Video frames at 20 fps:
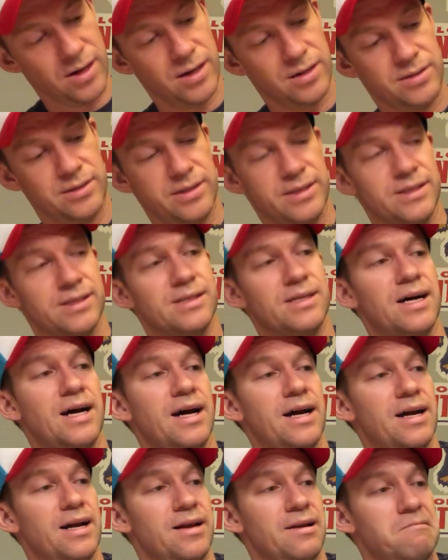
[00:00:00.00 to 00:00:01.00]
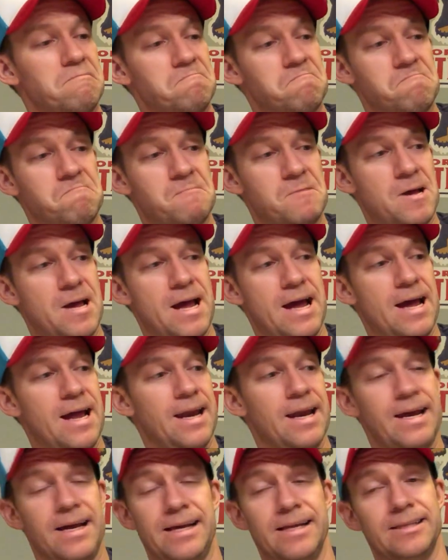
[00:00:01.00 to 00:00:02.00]
on the inside,
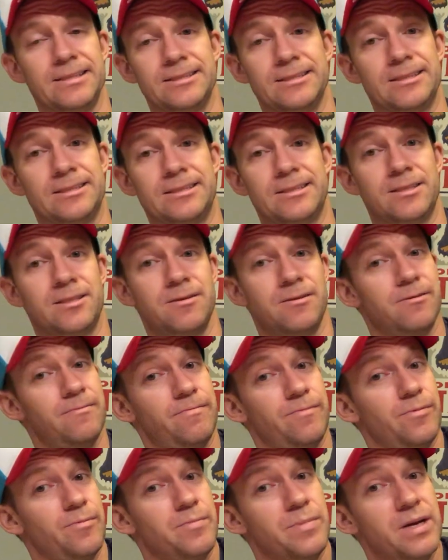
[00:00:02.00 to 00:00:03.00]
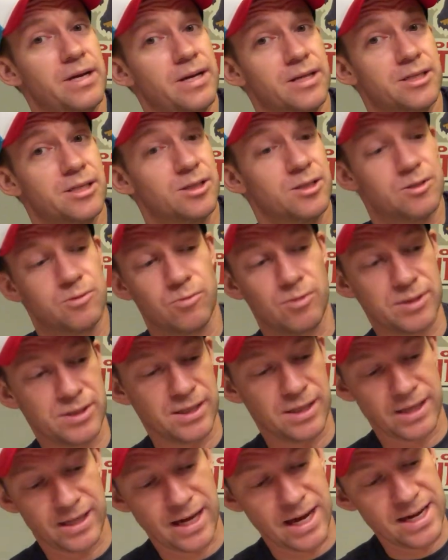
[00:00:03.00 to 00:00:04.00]
and for me, it just
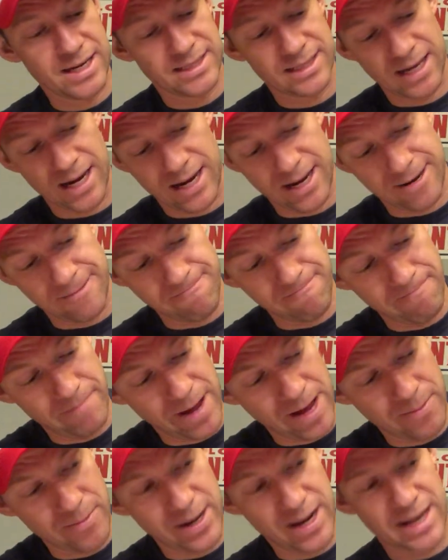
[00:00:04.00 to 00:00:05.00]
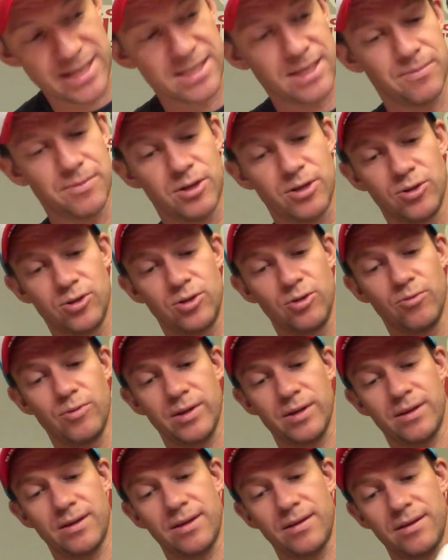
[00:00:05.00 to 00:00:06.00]
wasn't the case. Maybe it has something to do
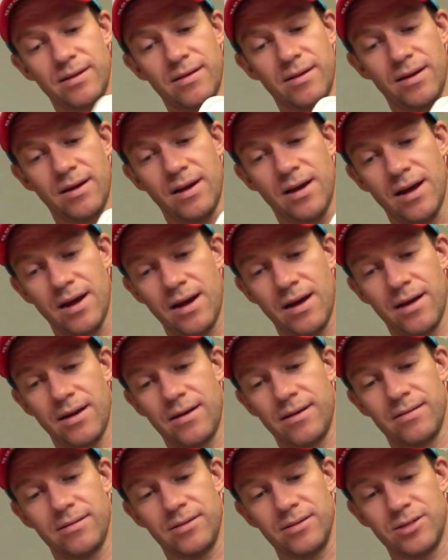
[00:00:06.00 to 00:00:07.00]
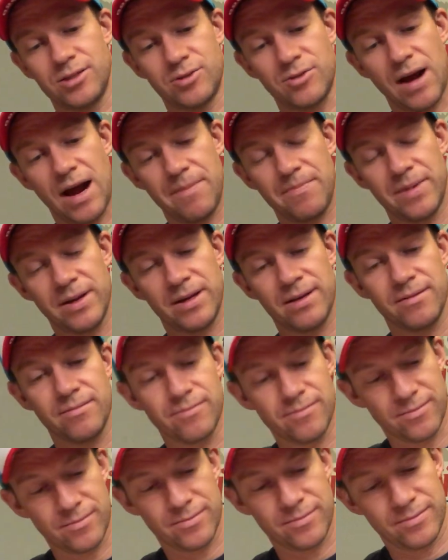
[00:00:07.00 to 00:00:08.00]
with the
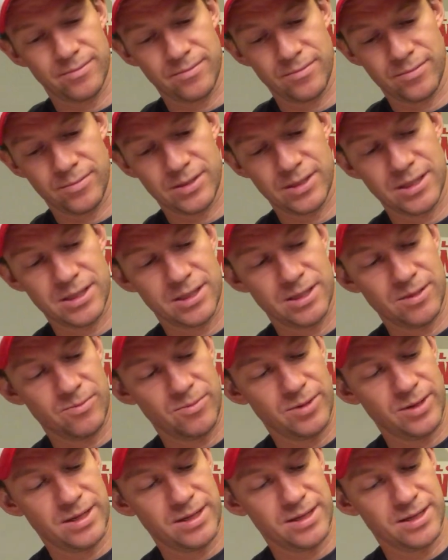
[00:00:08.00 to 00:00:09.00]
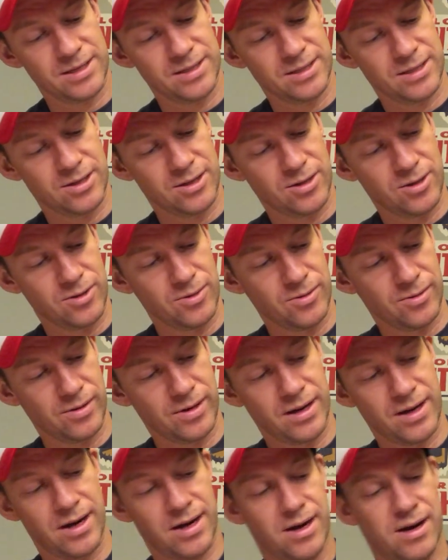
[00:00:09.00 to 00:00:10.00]
strapping system with it doesn't go.
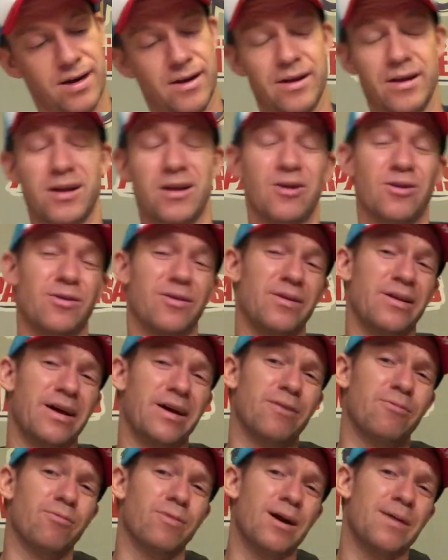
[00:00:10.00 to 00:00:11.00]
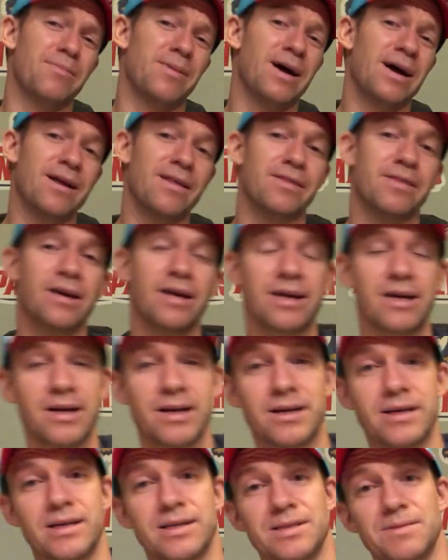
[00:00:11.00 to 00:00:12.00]
You know, like what I'm kind of
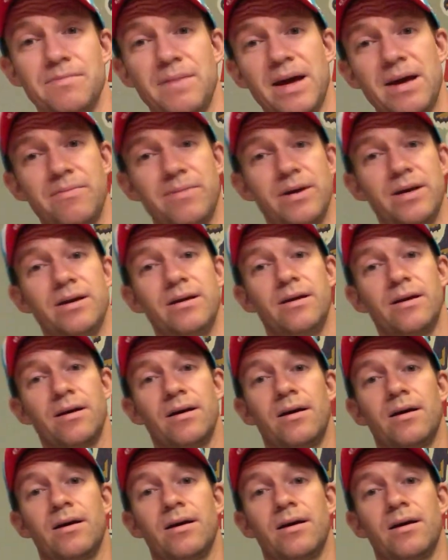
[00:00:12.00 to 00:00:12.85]
thinking is maybe